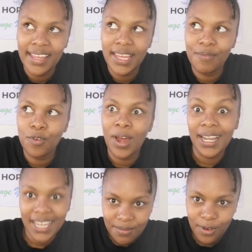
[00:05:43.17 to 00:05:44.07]
They give you
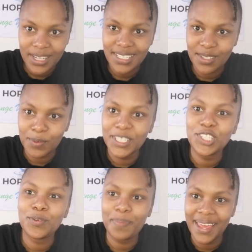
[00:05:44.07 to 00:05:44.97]
an invoice
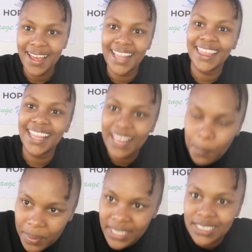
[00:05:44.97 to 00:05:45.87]
which you pay, and then
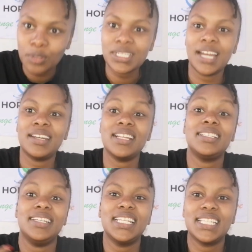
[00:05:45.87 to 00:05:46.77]
they print out a
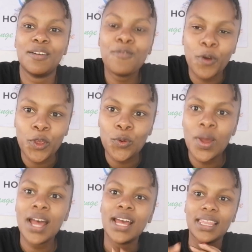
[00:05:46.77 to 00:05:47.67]
receipt for
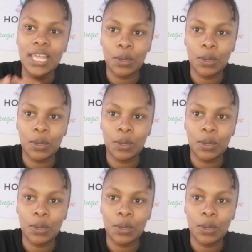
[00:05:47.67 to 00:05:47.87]
you.